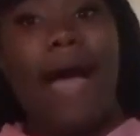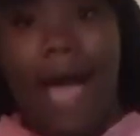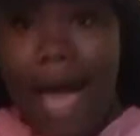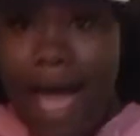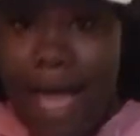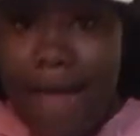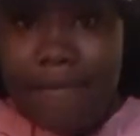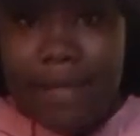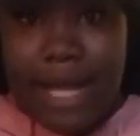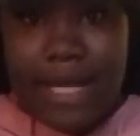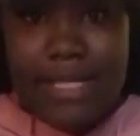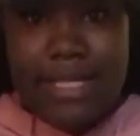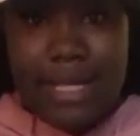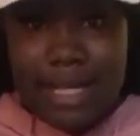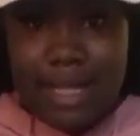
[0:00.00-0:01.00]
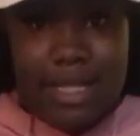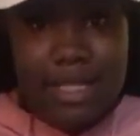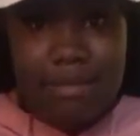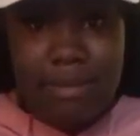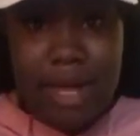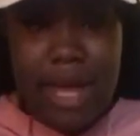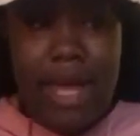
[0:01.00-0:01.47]
I have not seen
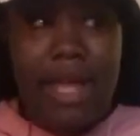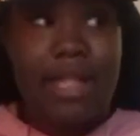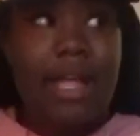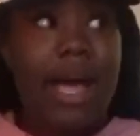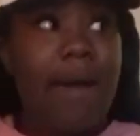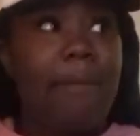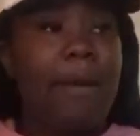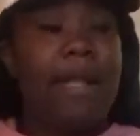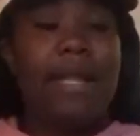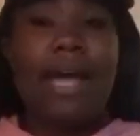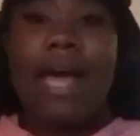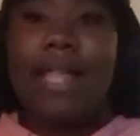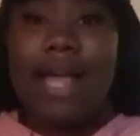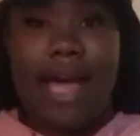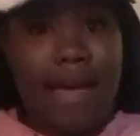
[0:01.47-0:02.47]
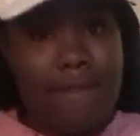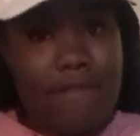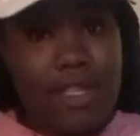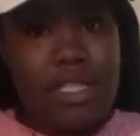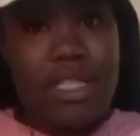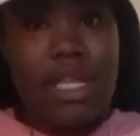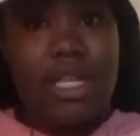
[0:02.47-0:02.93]
this man. I'm glad I
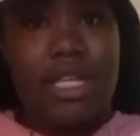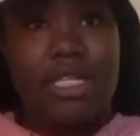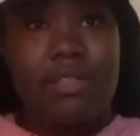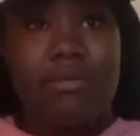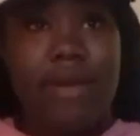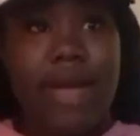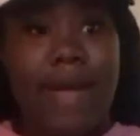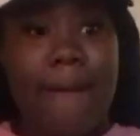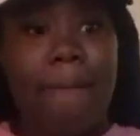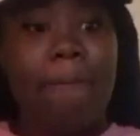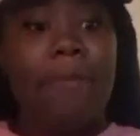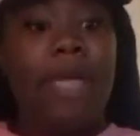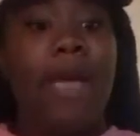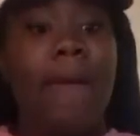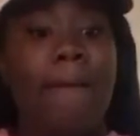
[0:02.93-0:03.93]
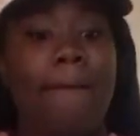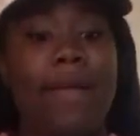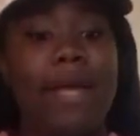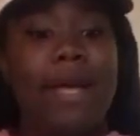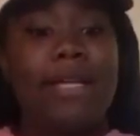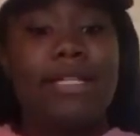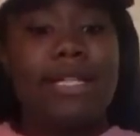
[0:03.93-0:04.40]
haven't seen this man
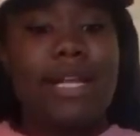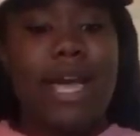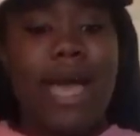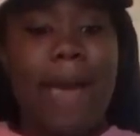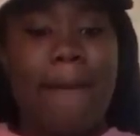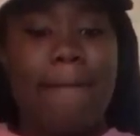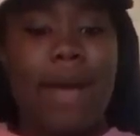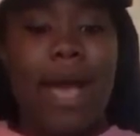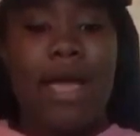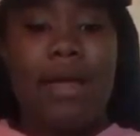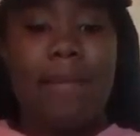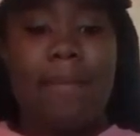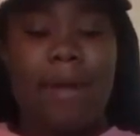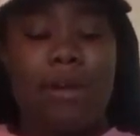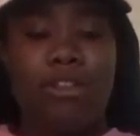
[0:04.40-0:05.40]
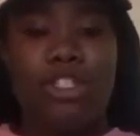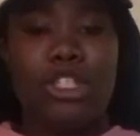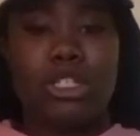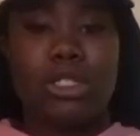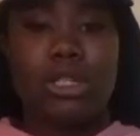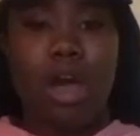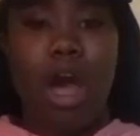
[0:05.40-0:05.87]
because he had my
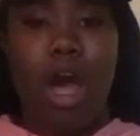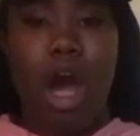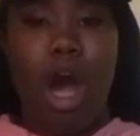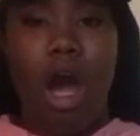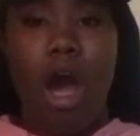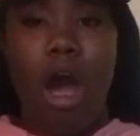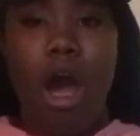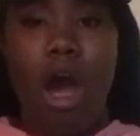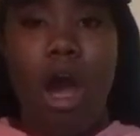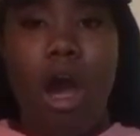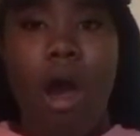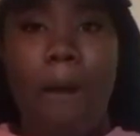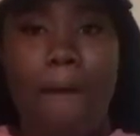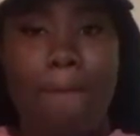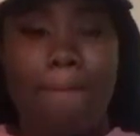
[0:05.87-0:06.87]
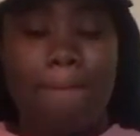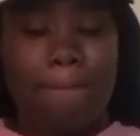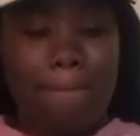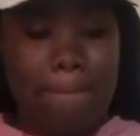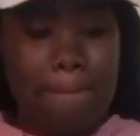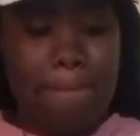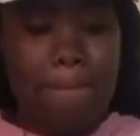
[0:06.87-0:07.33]
emotions all
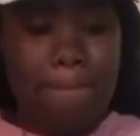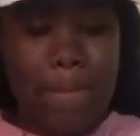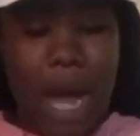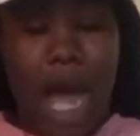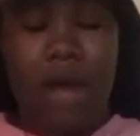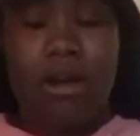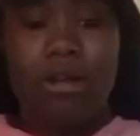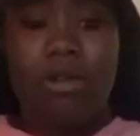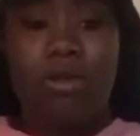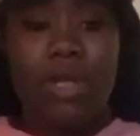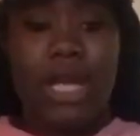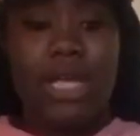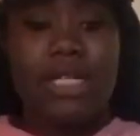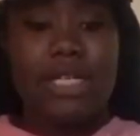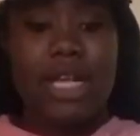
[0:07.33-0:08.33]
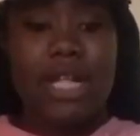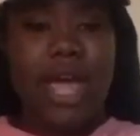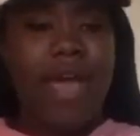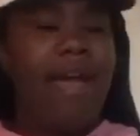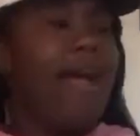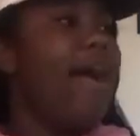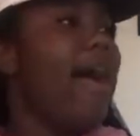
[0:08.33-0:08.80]
boggled. When I say that,
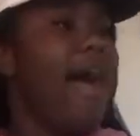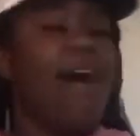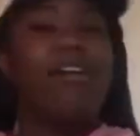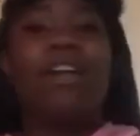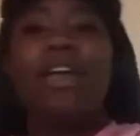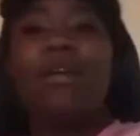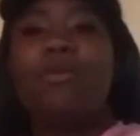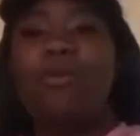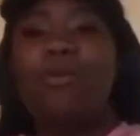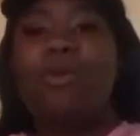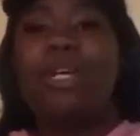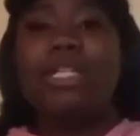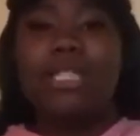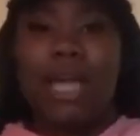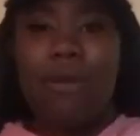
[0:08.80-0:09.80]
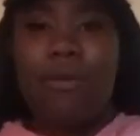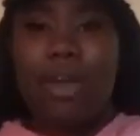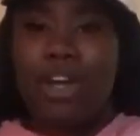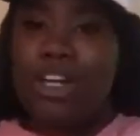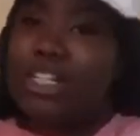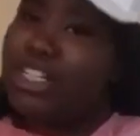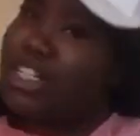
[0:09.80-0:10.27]
how can we say we're
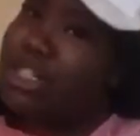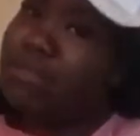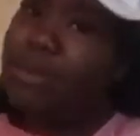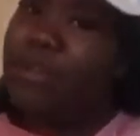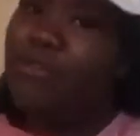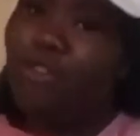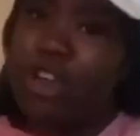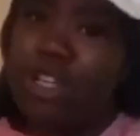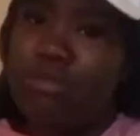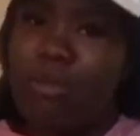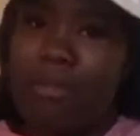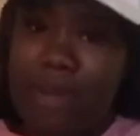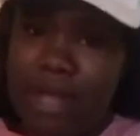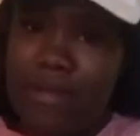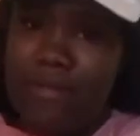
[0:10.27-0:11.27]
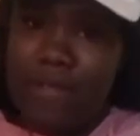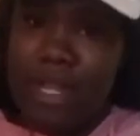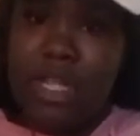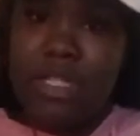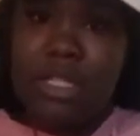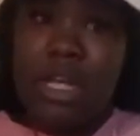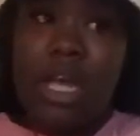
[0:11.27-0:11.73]
going to just be friends with
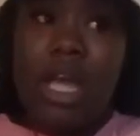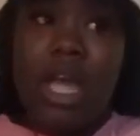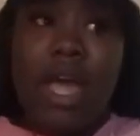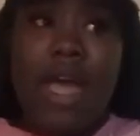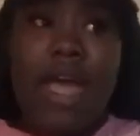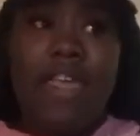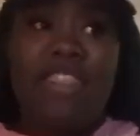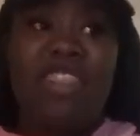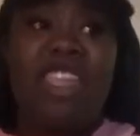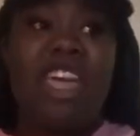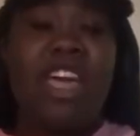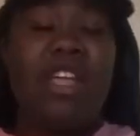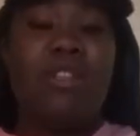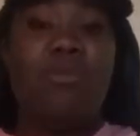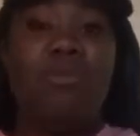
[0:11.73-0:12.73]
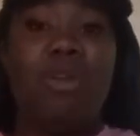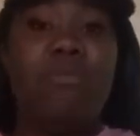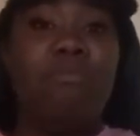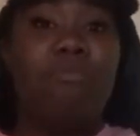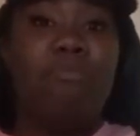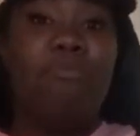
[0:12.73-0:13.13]
benefits and then we